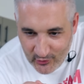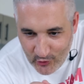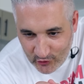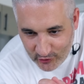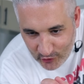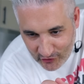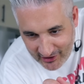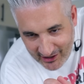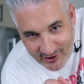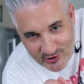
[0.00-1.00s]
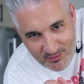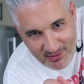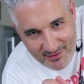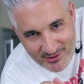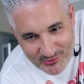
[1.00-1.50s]
Looks like a cacio e
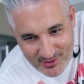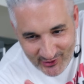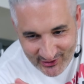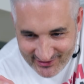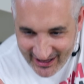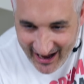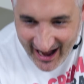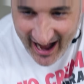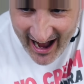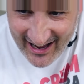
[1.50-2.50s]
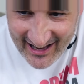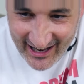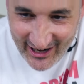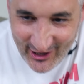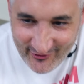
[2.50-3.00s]
pepe, to be honest.
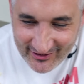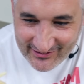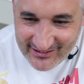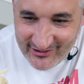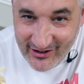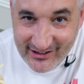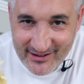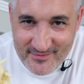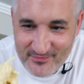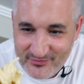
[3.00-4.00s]
Love it. Ready?